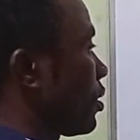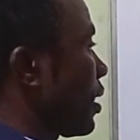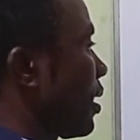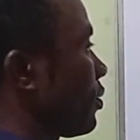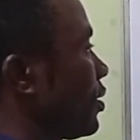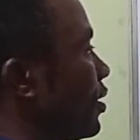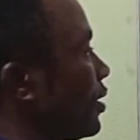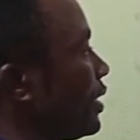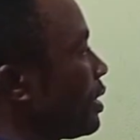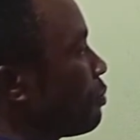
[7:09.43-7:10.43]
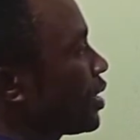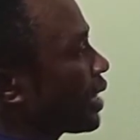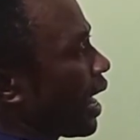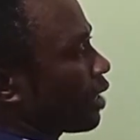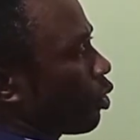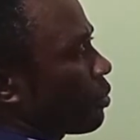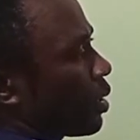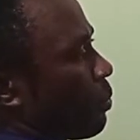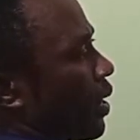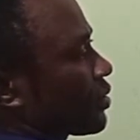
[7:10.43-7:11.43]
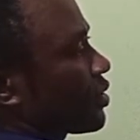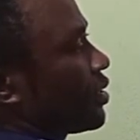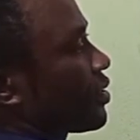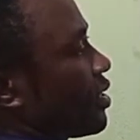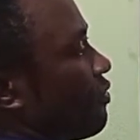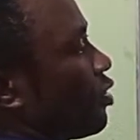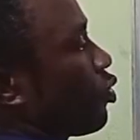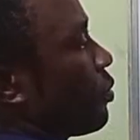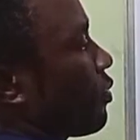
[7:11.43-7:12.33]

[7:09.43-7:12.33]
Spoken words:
Now, the mean atomic mass is given to